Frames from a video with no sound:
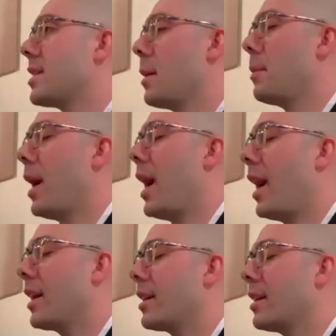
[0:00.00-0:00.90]
step
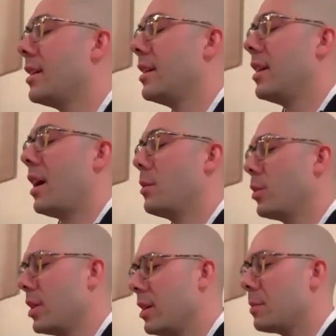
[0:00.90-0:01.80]
back, and
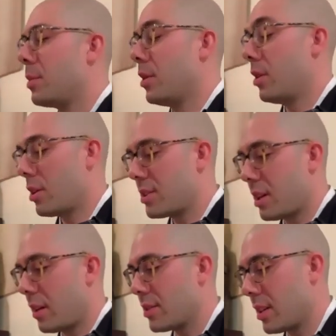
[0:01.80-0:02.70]
we pull
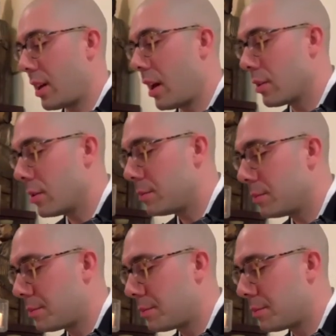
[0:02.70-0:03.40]
ourselves together.